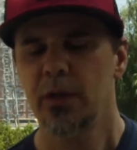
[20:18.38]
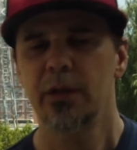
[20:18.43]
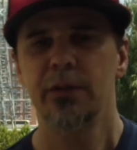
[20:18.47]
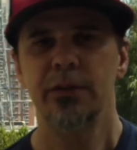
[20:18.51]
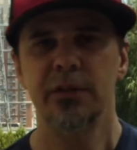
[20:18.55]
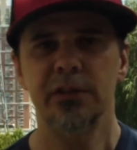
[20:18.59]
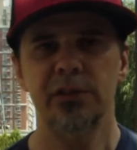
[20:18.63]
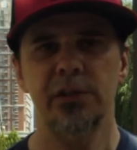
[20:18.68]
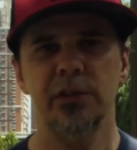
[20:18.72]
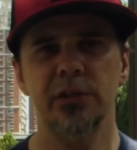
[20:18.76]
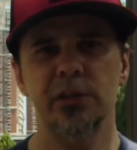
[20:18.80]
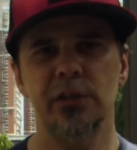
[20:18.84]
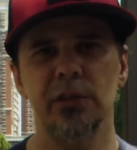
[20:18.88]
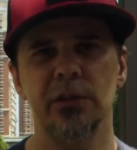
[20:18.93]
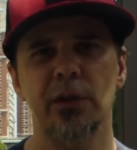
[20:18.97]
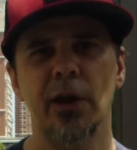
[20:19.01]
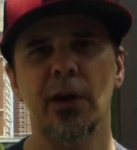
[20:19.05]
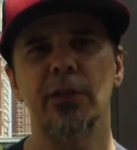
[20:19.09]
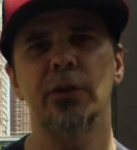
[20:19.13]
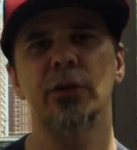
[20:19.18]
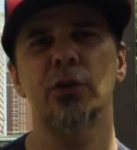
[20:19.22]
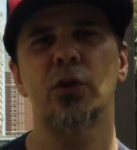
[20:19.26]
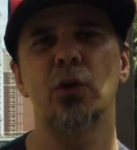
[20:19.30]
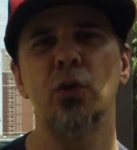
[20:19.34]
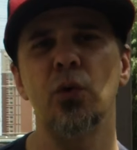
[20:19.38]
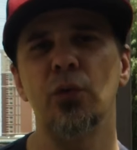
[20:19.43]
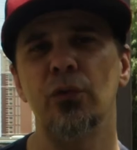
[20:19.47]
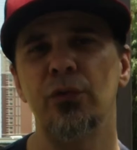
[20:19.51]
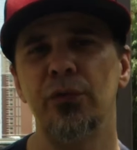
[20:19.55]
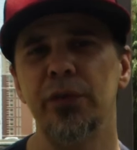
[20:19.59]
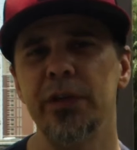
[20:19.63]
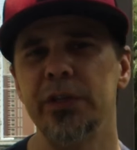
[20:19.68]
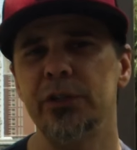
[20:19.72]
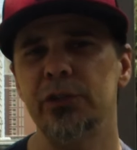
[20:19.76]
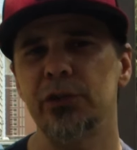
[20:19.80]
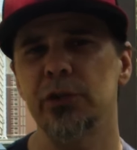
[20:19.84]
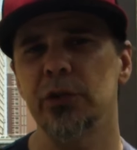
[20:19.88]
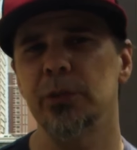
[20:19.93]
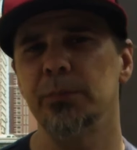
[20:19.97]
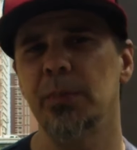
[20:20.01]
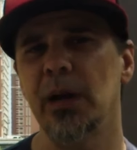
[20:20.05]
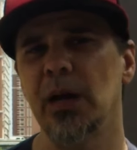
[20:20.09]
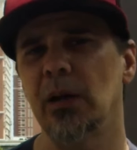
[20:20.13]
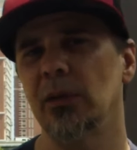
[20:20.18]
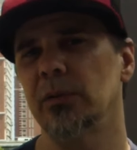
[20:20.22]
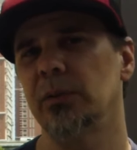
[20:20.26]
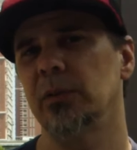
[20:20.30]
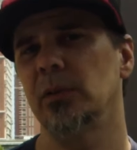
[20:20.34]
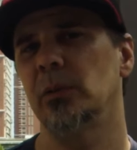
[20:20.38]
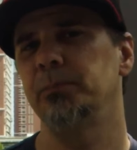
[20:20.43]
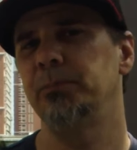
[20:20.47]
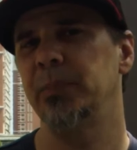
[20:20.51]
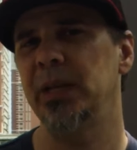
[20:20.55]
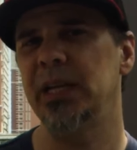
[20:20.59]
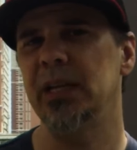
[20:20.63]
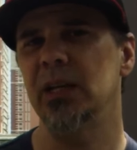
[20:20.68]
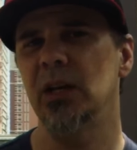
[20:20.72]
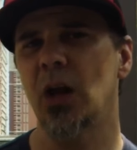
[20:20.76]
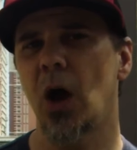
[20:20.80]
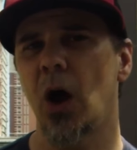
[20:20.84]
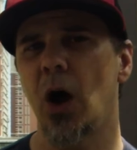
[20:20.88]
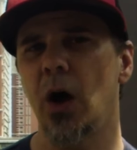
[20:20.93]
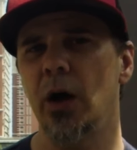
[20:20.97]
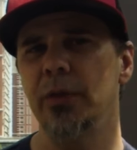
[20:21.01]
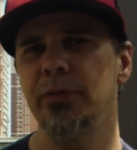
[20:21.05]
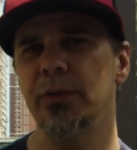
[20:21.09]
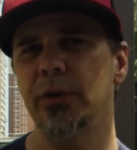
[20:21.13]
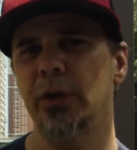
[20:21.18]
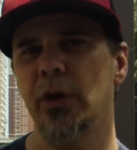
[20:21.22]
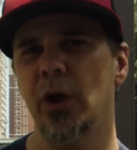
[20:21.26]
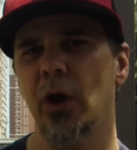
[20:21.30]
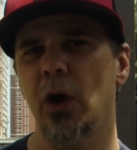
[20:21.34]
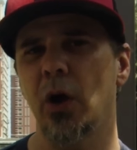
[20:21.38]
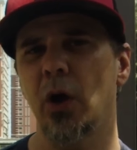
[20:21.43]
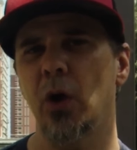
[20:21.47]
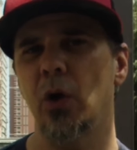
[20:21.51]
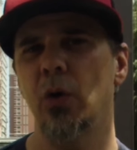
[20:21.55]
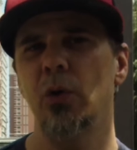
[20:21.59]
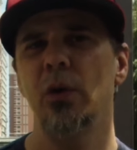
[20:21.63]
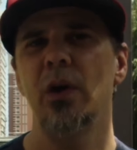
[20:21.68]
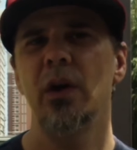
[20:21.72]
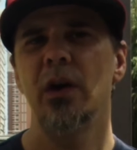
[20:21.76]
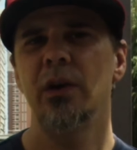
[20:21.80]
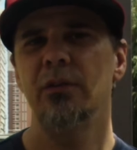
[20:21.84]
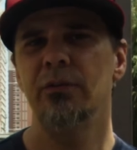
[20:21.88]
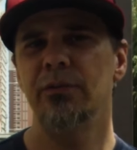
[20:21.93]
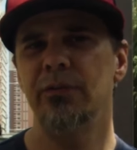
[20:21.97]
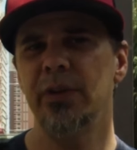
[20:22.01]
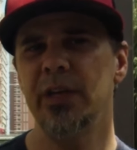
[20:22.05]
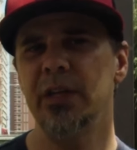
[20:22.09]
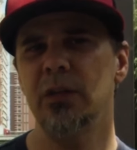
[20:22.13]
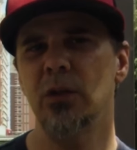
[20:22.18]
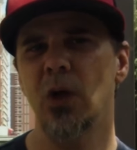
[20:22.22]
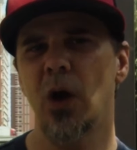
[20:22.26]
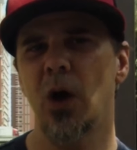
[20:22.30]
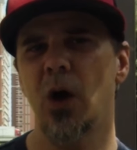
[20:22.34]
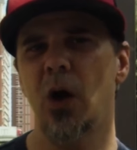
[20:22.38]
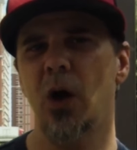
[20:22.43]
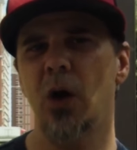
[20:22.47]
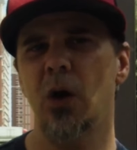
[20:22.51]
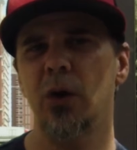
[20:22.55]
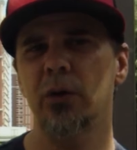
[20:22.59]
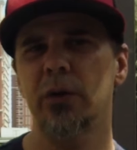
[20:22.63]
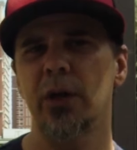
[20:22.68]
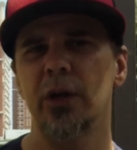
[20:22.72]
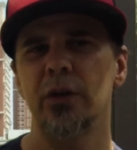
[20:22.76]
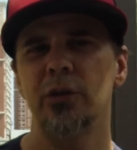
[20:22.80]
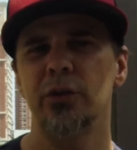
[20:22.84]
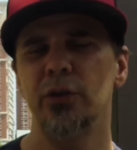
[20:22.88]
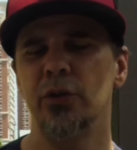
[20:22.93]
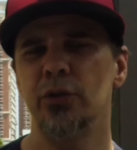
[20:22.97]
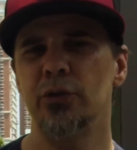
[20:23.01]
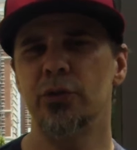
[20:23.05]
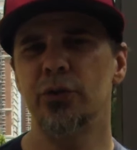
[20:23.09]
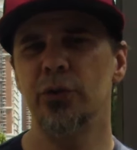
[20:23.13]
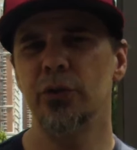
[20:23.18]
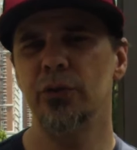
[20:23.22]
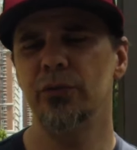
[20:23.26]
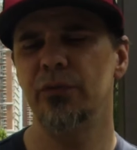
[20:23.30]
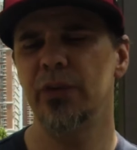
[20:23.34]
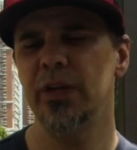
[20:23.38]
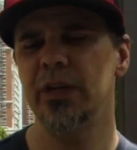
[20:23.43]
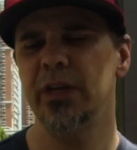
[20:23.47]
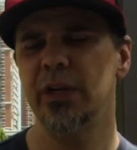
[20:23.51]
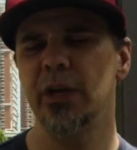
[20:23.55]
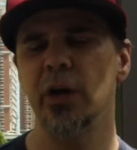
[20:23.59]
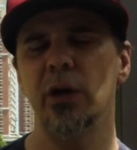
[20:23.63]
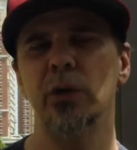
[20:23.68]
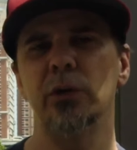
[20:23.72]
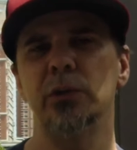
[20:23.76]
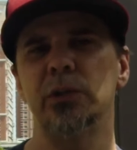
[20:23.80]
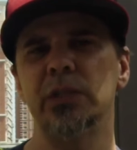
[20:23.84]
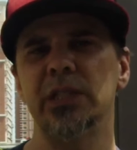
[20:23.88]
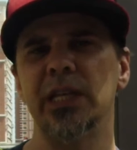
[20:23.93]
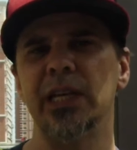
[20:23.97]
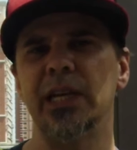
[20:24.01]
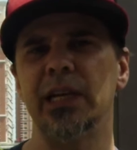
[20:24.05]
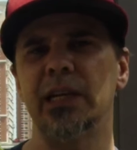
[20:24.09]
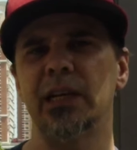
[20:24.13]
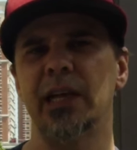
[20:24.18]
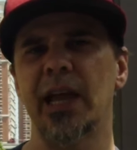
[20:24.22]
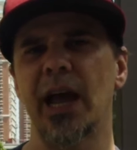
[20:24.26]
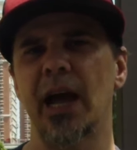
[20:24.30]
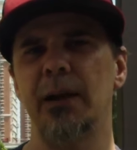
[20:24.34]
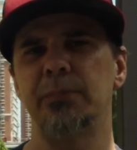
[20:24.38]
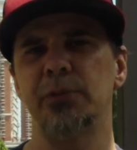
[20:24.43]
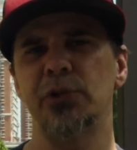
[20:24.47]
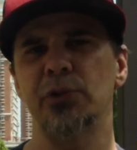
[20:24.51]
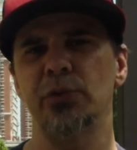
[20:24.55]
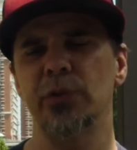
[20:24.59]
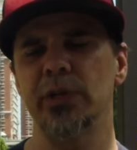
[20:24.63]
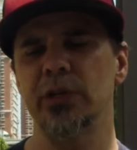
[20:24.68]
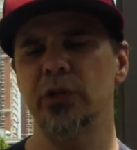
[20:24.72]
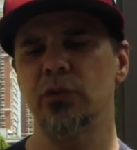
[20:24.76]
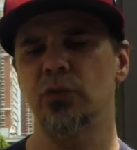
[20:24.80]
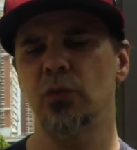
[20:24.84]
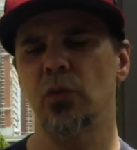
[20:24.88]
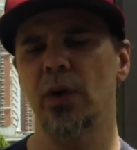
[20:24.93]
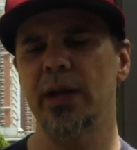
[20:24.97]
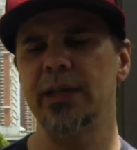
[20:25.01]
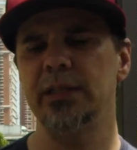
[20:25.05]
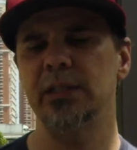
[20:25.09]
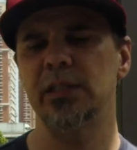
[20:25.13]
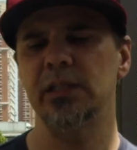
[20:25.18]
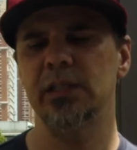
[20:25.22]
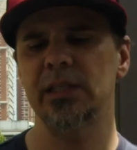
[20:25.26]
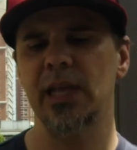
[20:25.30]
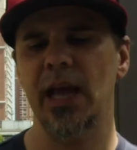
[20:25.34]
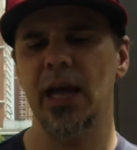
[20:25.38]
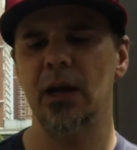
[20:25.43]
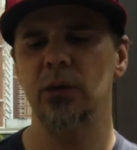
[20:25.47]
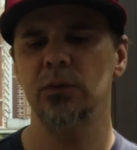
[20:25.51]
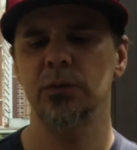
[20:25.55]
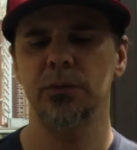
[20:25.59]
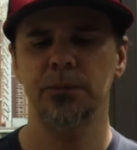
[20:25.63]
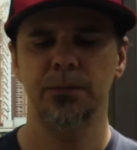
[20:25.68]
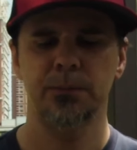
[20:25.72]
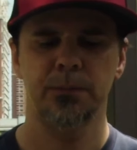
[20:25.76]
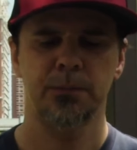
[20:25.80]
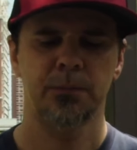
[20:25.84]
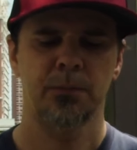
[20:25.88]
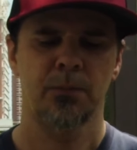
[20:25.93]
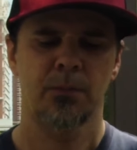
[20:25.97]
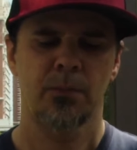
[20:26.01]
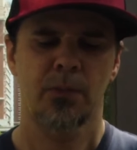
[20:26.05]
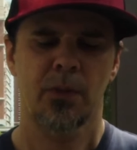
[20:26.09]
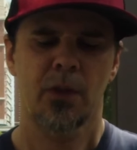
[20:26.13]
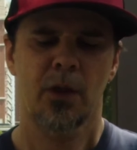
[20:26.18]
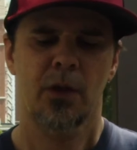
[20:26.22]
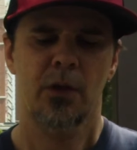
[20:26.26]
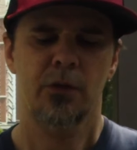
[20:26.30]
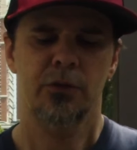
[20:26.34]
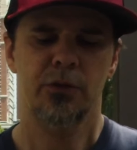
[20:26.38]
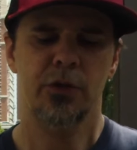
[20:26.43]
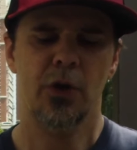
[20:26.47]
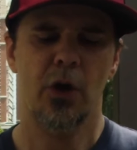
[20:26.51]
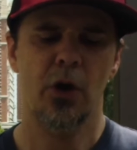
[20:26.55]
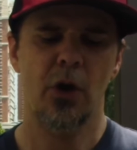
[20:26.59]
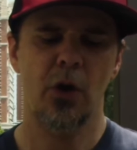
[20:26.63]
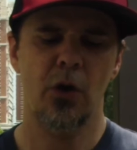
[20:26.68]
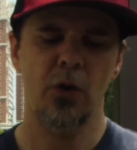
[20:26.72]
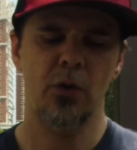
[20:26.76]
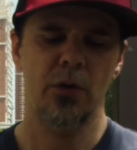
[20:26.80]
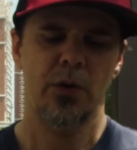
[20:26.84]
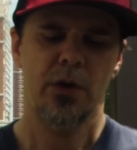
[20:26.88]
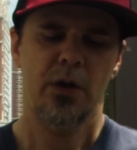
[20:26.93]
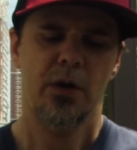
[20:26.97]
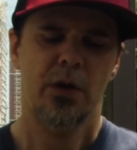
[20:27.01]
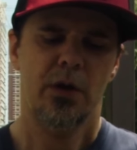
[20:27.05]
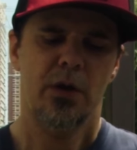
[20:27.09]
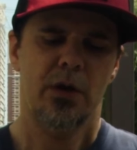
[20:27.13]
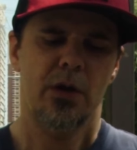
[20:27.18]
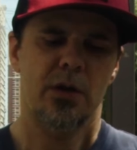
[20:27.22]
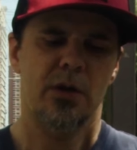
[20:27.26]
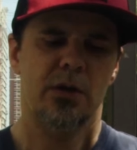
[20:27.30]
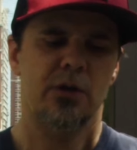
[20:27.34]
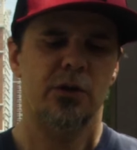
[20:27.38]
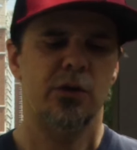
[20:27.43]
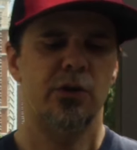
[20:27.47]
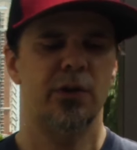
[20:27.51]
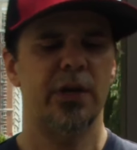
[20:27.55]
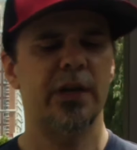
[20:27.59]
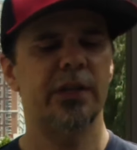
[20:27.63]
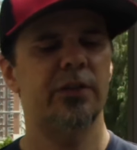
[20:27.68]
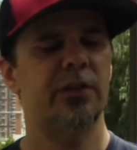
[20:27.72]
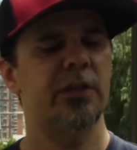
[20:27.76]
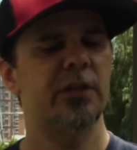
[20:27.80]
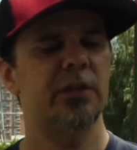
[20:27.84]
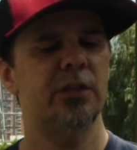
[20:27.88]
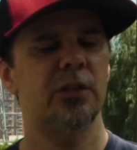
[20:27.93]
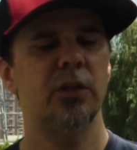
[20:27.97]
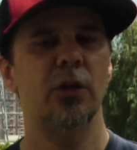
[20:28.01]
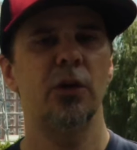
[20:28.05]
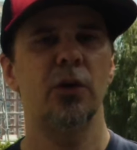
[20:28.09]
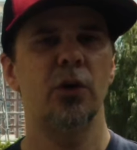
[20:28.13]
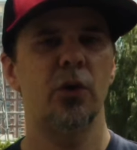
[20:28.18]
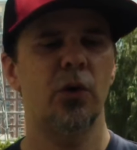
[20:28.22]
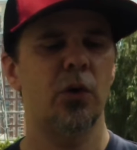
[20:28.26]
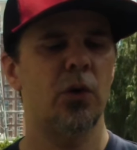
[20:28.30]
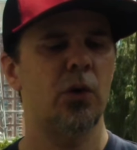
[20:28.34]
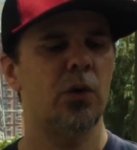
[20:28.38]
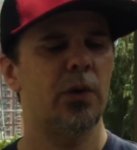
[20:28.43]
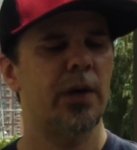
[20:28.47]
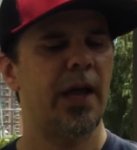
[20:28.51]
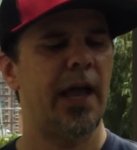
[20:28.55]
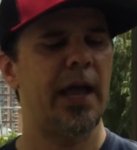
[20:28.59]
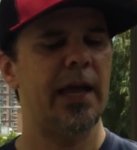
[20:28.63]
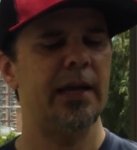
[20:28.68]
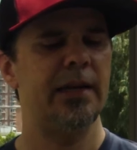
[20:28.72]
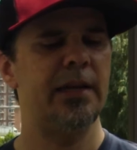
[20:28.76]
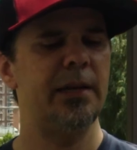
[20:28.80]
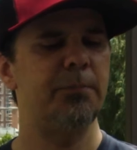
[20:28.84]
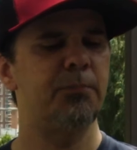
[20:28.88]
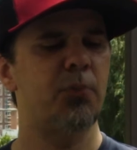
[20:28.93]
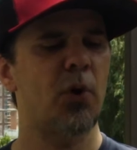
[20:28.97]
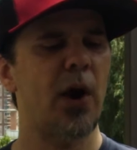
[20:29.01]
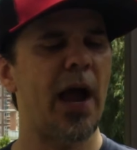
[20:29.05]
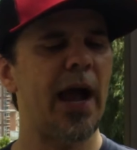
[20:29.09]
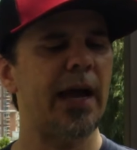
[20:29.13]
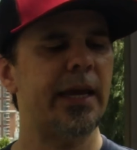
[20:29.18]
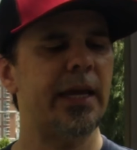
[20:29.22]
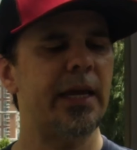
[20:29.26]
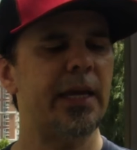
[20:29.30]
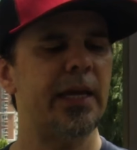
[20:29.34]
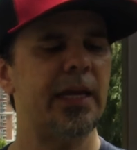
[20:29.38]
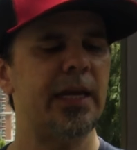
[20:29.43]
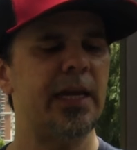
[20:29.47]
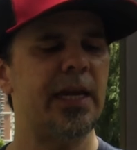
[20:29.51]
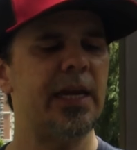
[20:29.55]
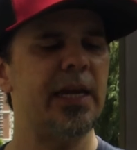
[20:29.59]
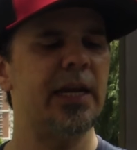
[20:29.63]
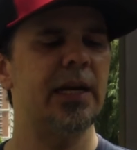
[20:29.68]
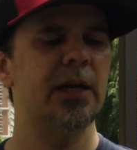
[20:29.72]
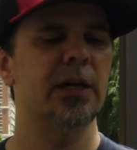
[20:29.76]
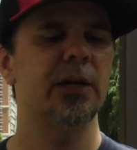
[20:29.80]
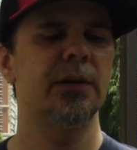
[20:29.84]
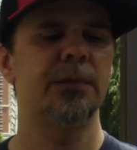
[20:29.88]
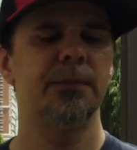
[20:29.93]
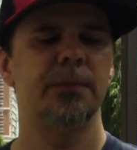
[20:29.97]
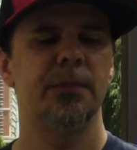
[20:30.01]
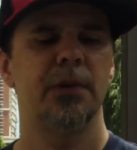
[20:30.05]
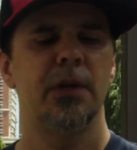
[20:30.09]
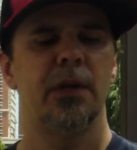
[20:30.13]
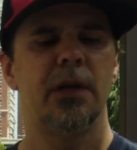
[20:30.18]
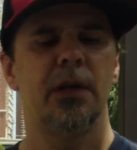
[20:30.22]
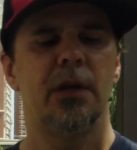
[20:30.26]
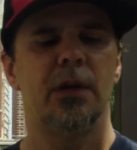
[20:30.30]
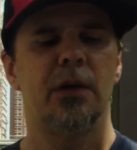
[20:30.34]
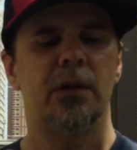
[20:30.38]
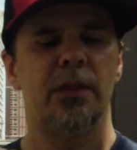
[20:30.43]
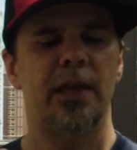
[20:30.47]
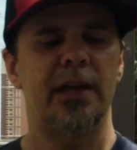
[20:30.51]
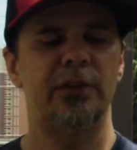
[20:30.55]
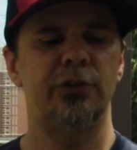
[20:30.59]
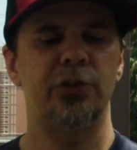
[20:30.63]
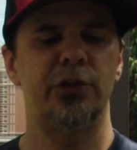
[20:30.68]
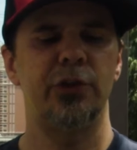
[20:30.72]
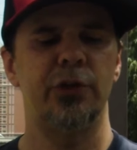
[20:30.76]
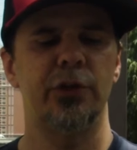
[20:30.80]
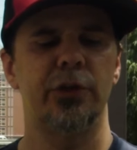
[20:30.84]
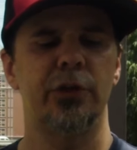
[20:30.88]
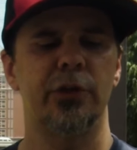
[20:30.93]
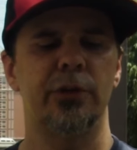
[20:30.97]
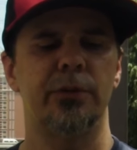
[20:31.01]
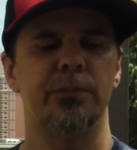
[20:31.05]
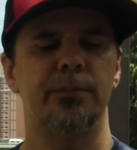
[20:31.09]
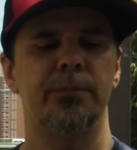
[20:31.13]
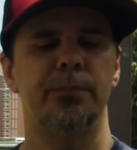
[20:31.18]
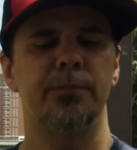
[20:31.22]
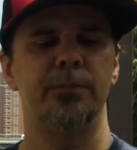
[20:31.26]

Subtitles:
This is another cool feature about being on the go, vlog, YouTube videos, and capturing great sound. So you get this little handy bracket here that your